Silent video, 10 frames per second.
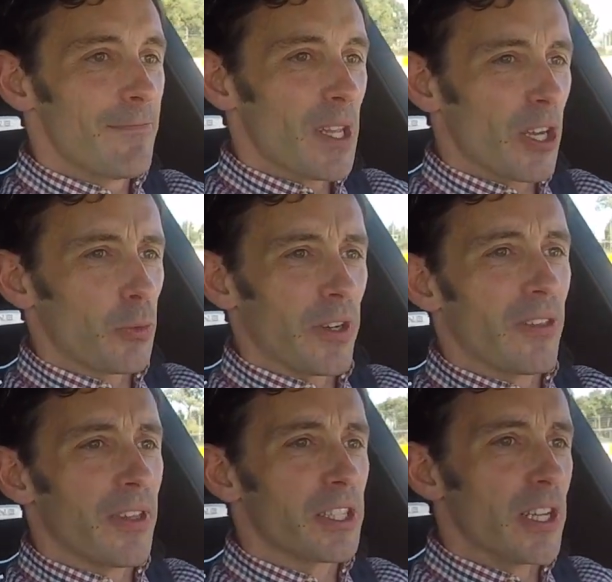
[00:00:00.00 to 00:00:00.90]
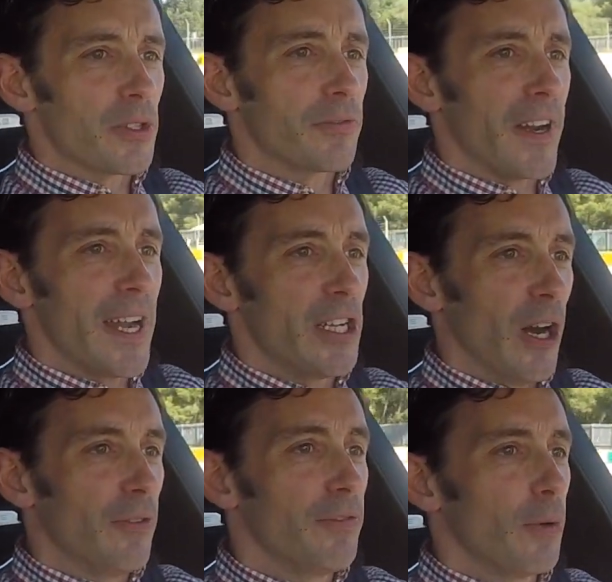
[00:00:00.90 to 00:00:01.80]
Because one of the things I was afraid
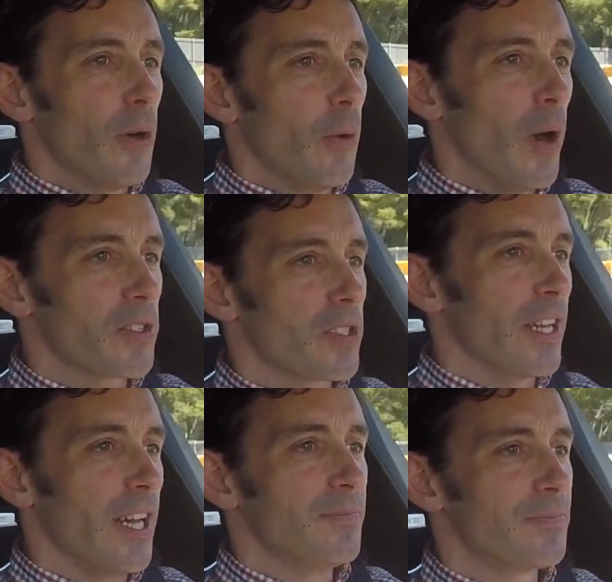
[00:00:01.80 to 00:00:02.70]
of was that